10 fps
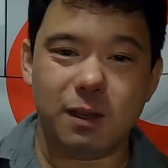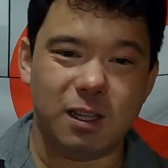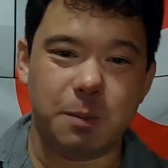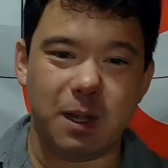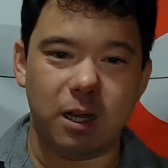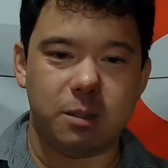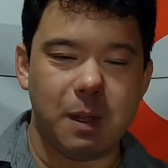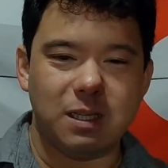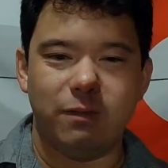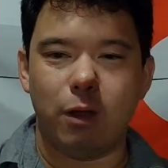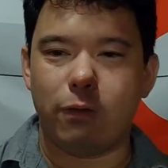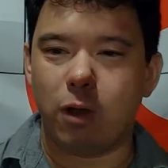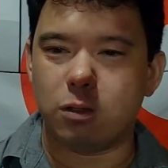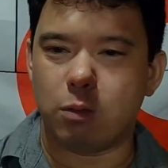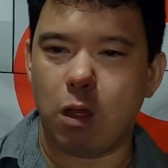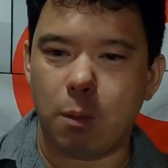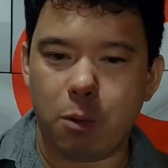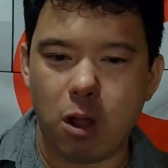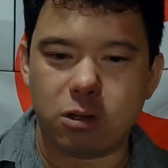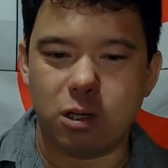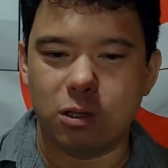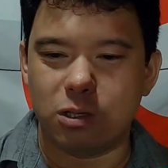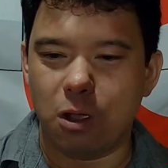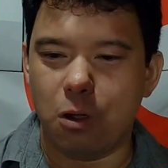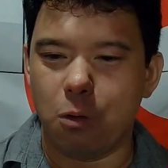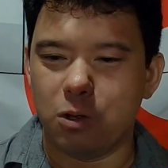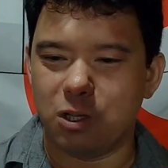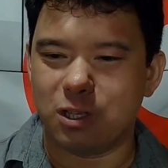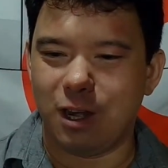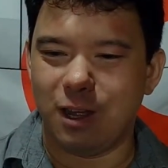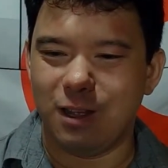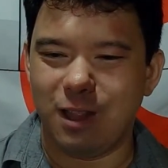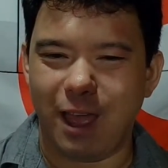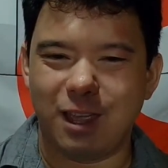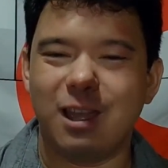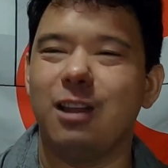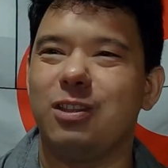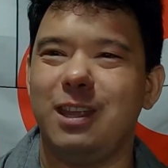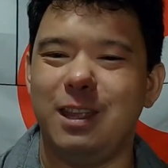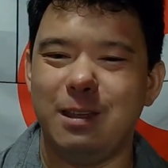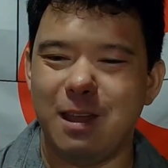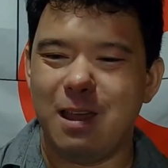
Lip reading: It's been an expensive year for us with all the production. So we're just going to cut the